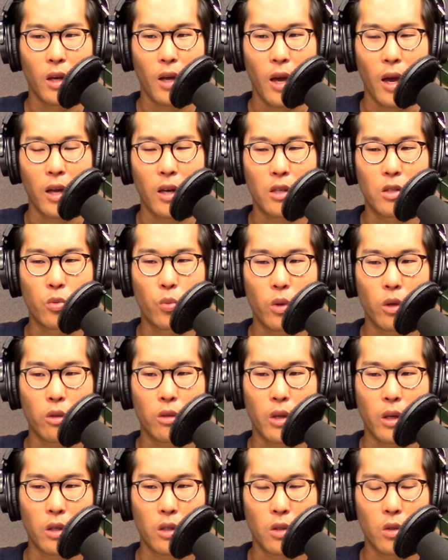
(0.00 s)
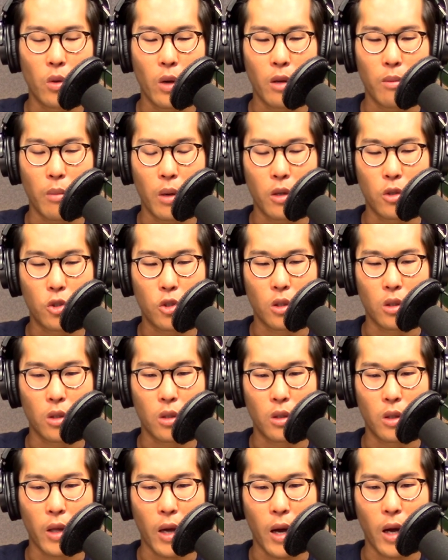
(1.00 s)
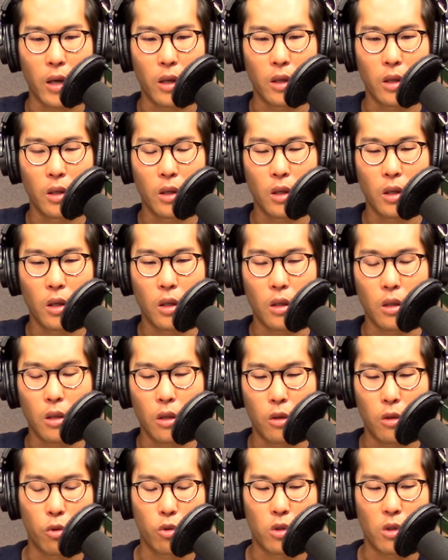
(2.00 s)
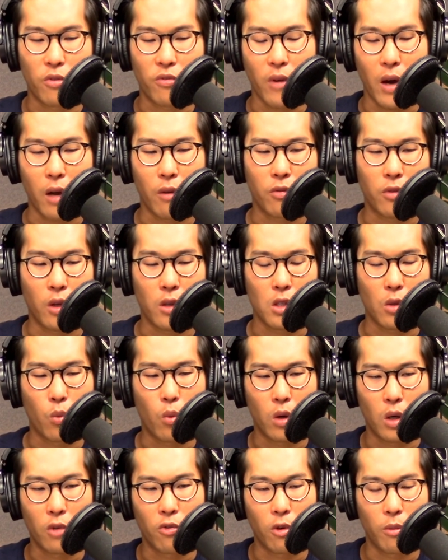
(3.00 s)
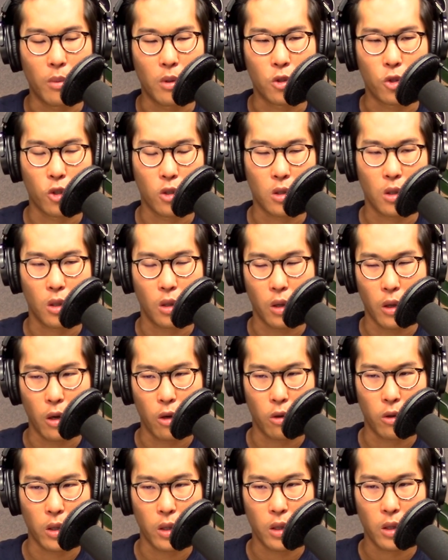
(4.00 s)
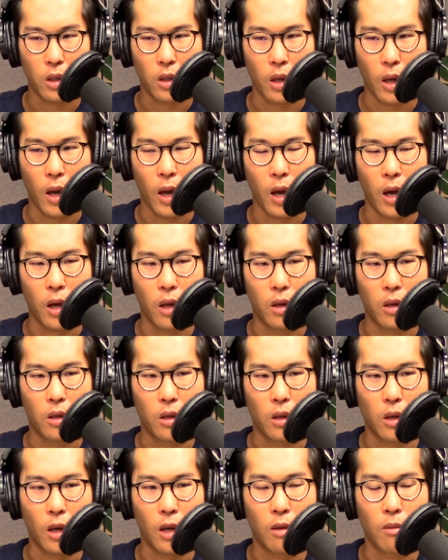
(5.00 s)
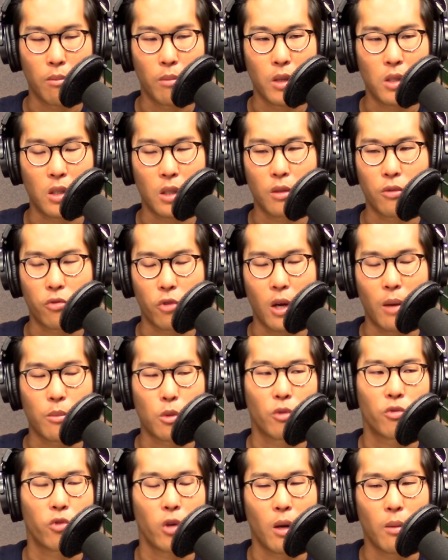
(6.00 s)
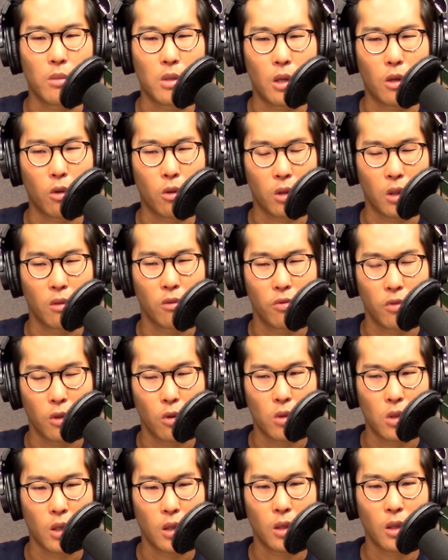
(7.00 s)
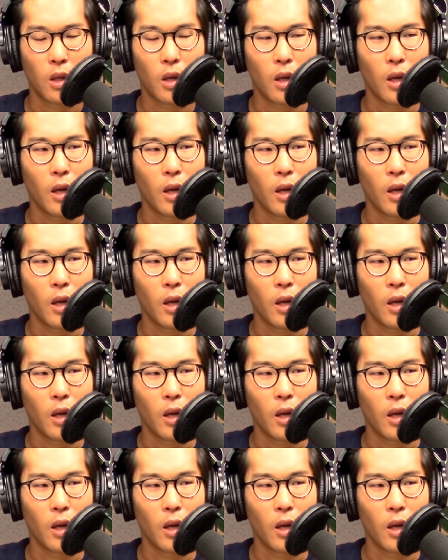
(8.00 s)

And it's weird that you had mentioned that, you know, there's the 5 things, and one of them is just clarity and missing frames or frames that are confusing.